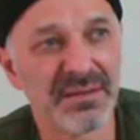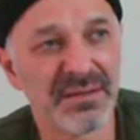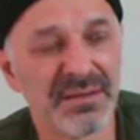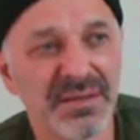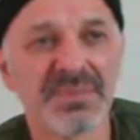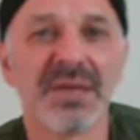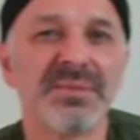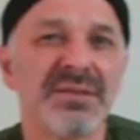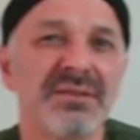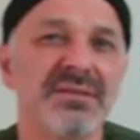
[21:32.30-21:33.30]

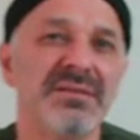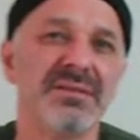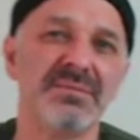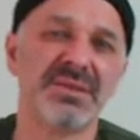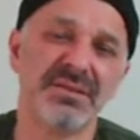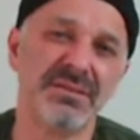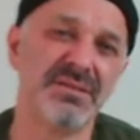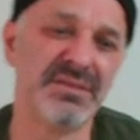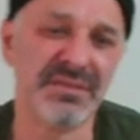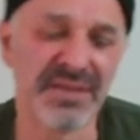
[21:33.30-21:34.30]
Sometimes it seems
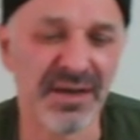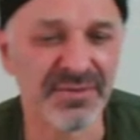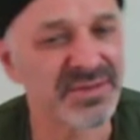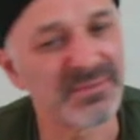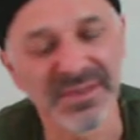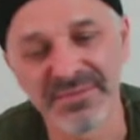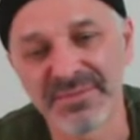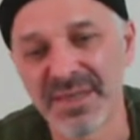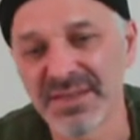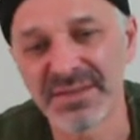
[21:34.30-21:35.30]
to doubt some of the
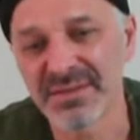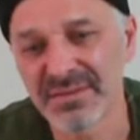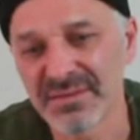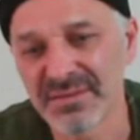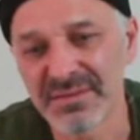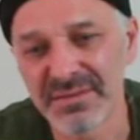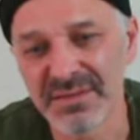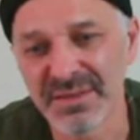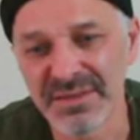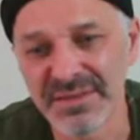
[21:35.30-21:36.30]
information, or
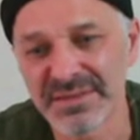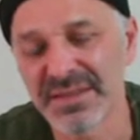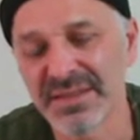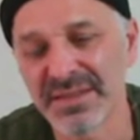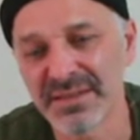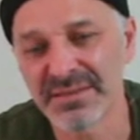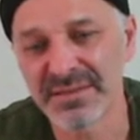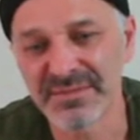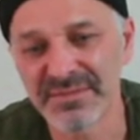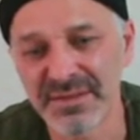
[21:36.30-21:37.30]
he doesn't take it as
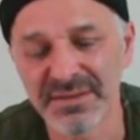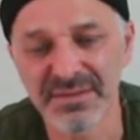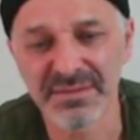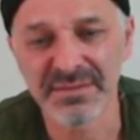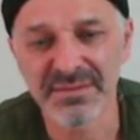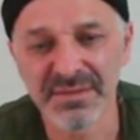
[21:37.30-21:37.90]
very sort of.